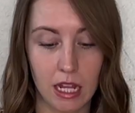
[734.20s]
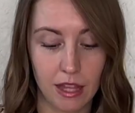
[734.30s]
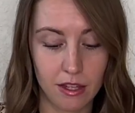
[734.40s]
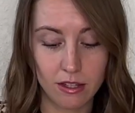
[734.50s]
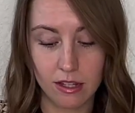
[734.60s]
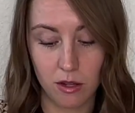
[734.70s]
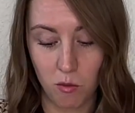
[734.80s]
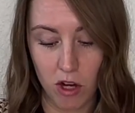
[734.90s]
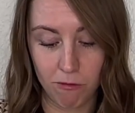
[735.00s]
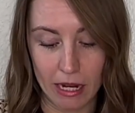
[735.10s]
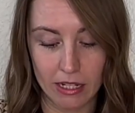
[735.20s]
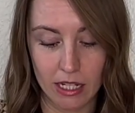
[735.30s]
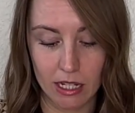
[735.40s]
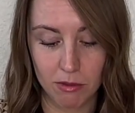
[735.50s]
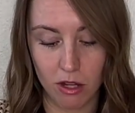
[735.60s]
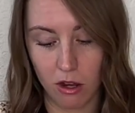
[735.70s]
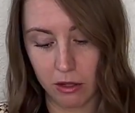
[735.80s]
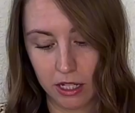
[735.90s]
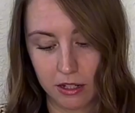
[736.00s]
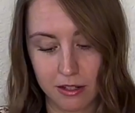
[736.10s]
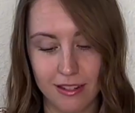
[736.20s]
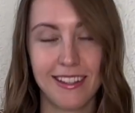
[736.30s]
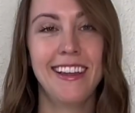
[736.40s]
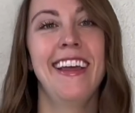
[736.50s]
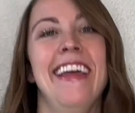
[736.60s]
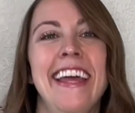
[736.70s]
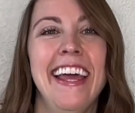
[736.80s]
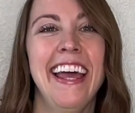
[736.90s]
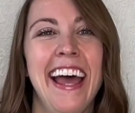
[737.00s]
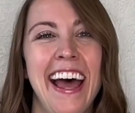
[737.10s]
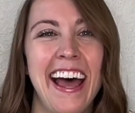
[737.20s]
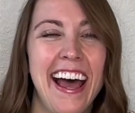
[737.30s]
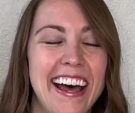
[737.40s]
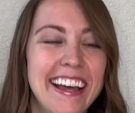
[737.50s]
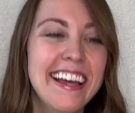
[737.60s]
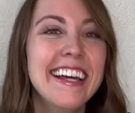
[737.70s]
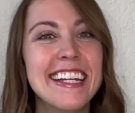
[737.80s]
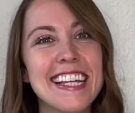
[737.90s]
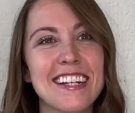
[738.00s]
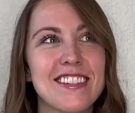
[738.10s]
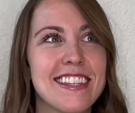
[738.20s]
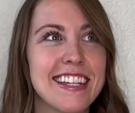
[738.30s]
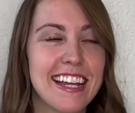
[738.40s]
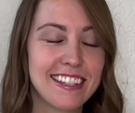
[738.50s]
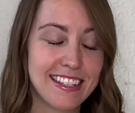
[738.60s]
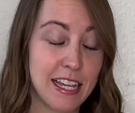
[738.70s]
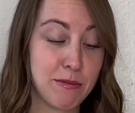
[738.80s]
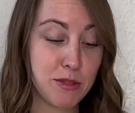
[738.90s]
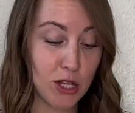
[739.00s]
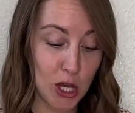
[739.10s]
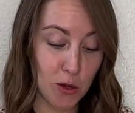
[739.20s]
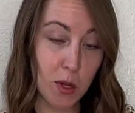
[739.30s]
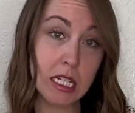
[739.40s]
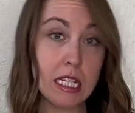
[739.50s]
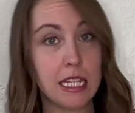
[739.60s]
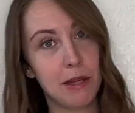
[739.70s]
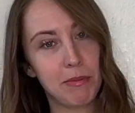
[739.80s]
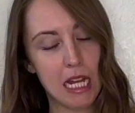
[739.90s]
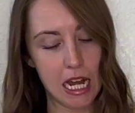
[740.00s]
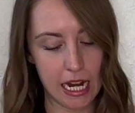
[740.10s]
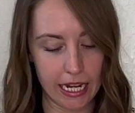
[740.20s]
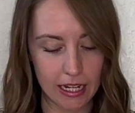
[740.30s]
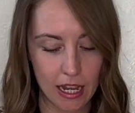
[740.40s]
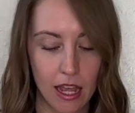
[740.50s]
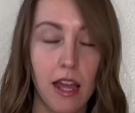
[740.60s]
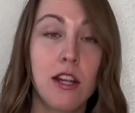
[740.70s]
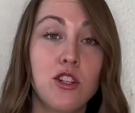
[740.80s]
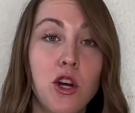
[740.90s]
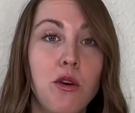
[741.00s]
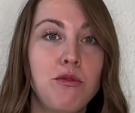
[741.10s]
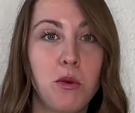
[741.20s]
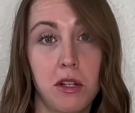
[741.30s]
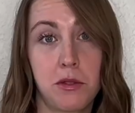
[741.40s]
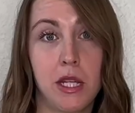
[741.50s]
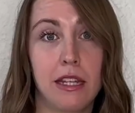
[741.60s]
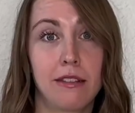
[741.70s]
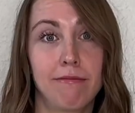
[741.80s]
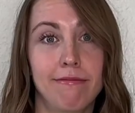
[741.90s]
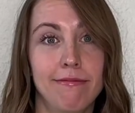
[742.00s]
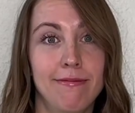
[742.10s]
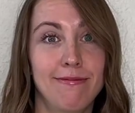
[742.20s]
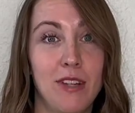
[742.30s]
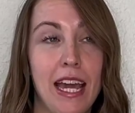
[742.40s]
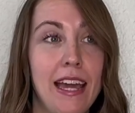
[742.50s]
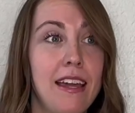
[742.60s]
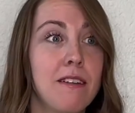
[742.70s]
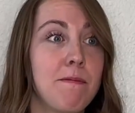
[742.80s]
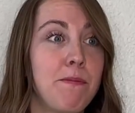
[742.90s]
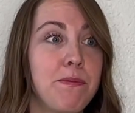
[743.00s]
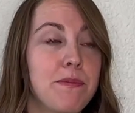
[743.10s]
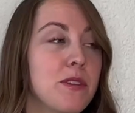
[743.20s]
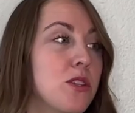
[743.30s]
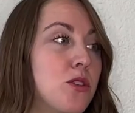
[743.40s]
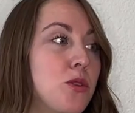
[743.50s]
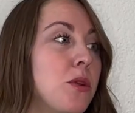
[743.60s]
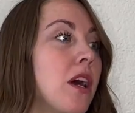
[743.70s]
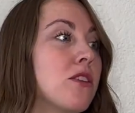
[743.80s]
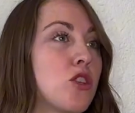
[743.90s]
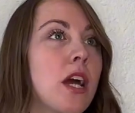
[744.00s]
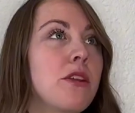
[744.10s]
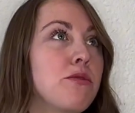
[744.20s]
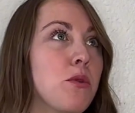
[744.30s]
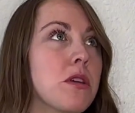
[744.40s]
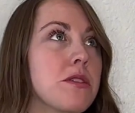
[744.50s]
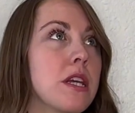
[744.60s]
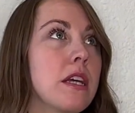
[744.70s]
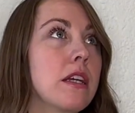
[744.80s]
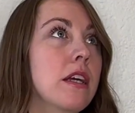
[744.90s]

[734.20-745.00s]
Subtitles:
This isn't one of my tips. Oh, it is. It's actually the next tip. So tip 9, don't force it. Okay. Do not try to force it.